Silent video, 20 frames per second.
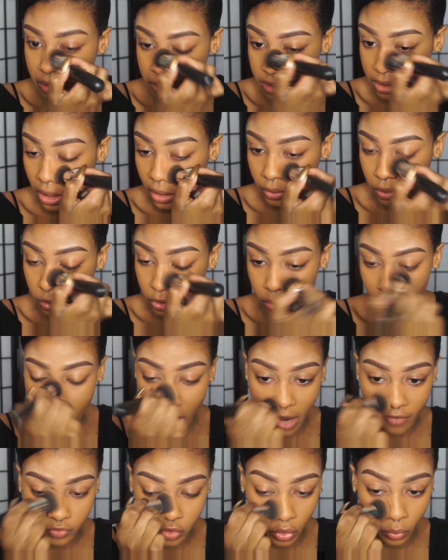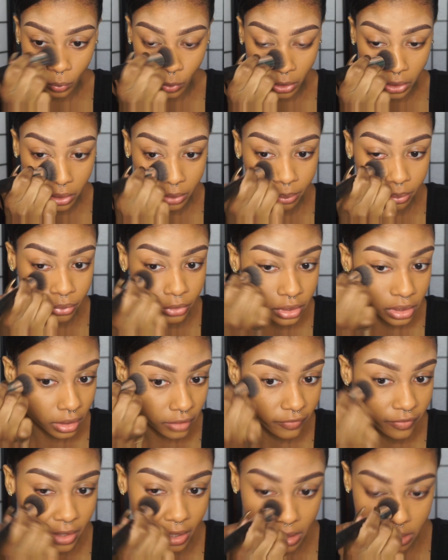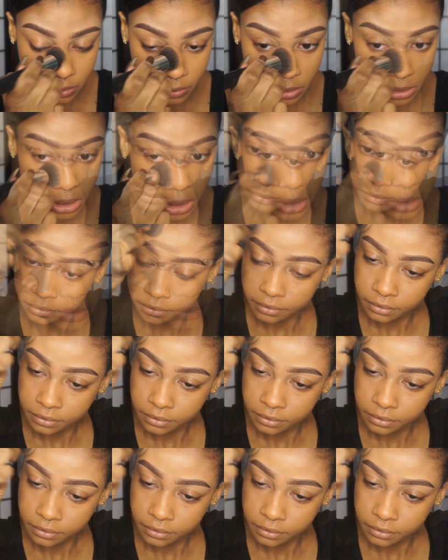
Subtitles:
so you do have to work pretty fast with it.